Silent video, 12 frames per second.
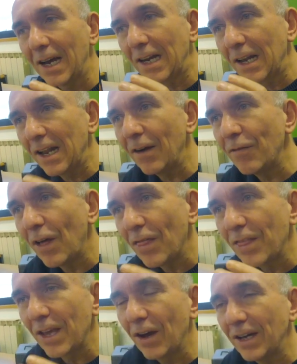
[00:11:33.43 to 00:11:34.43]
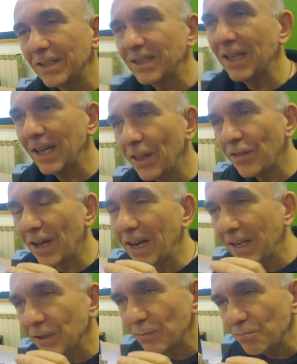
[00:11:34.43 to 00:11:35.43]
I'd love the idea
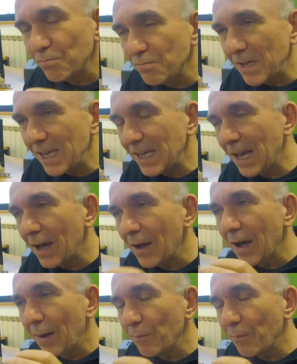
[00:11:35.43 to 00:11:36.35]
that it's me